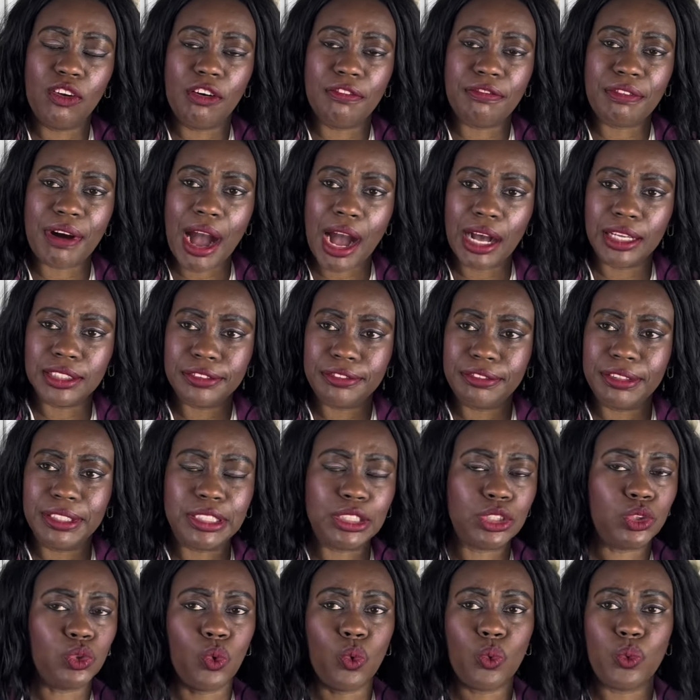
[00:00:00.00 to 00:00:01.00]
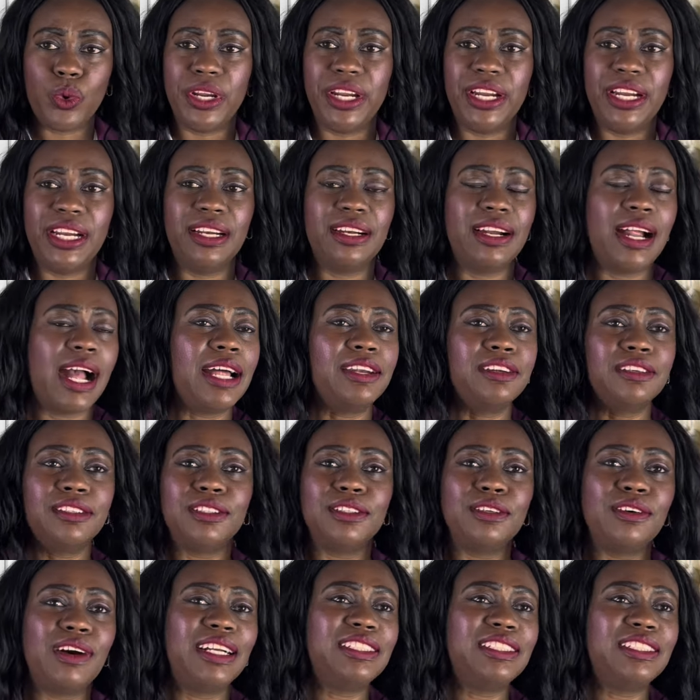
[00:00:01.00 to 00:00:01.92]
of outfits to wear. I don't know.